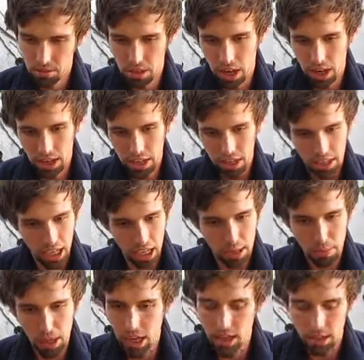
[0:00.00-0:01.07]
when I
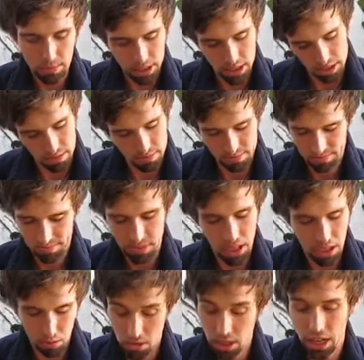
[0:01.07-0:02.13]
came out, I mean,
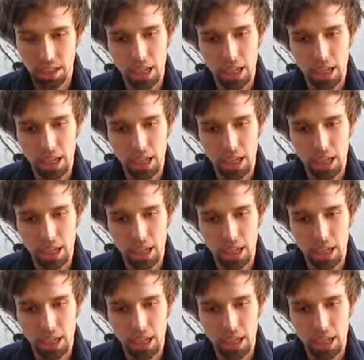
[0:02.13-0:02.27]
yeah, when